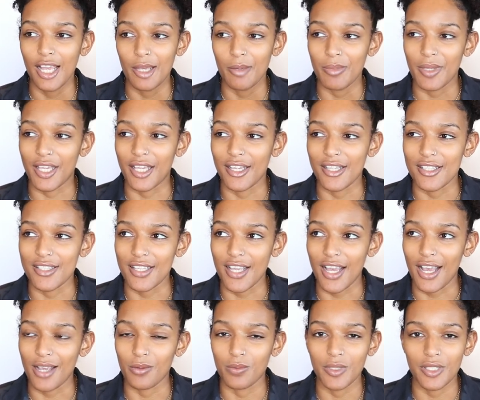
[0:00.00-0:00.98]
Because
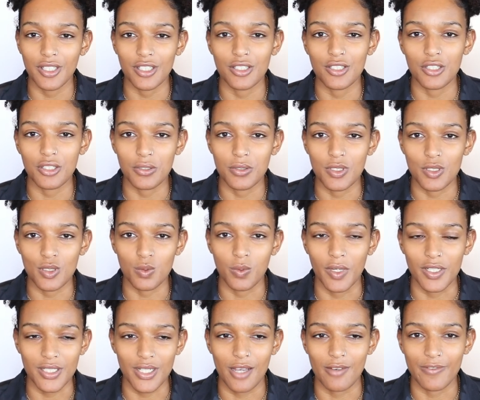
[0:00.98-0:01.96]
I really do just
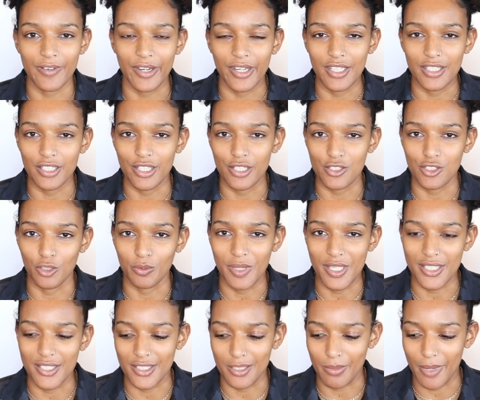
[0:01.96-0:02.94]
want to have very intentional
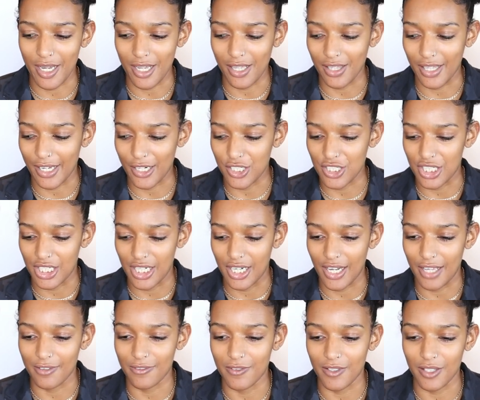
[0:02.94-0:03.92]
pieces in my collection.
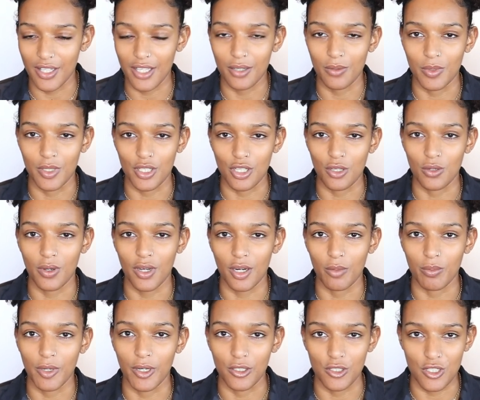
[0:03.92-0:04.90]
And I feel like when you are
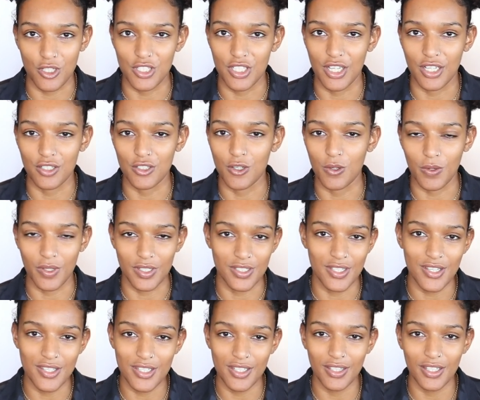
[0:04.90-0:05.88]
purchasing too
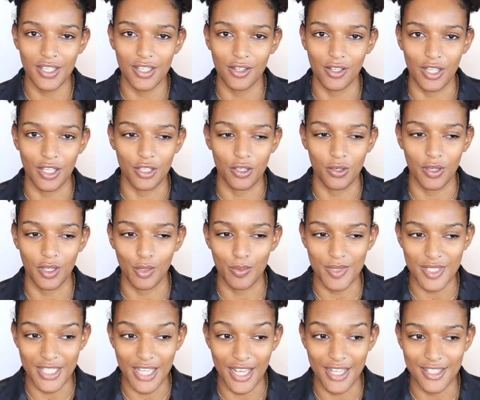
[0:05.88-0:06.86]
consistently, or like you get
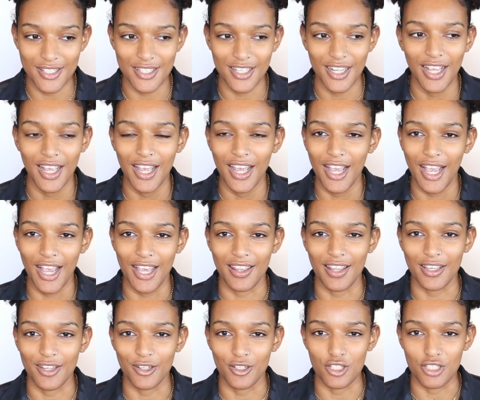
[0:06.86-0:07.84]
obsessed and
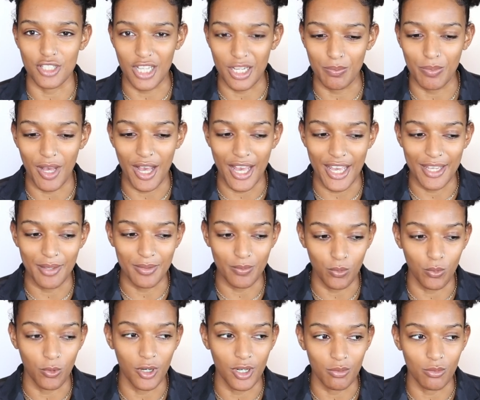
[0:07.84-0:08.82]
like you're just like buying
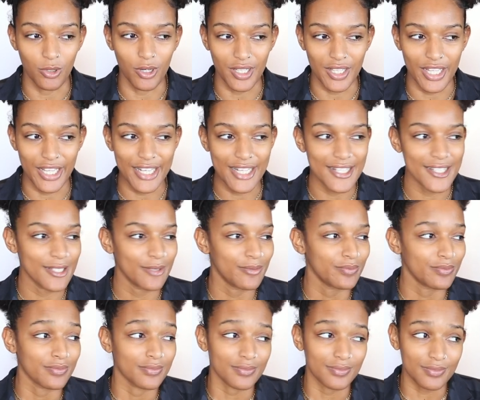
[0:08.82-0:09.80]
more and more
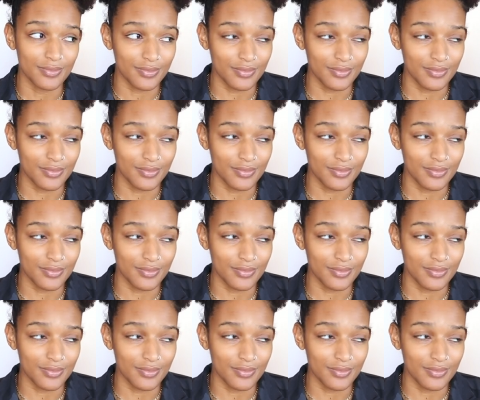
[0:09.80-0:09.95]
things,